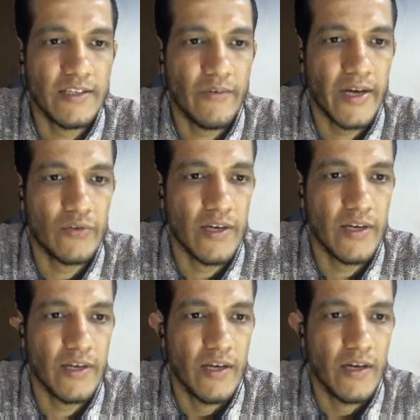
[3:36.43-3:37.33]
our
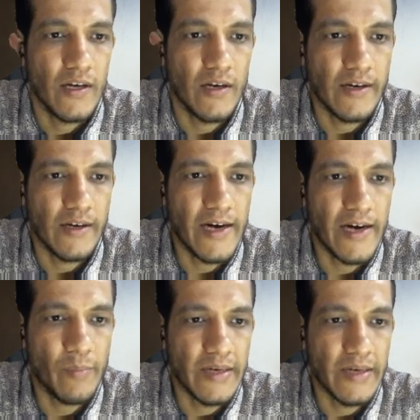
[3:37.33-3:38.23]
actually
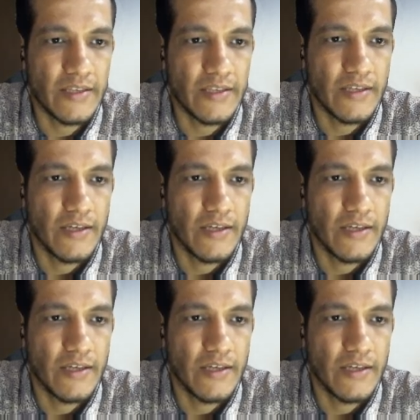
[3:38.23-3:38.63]
guide blades.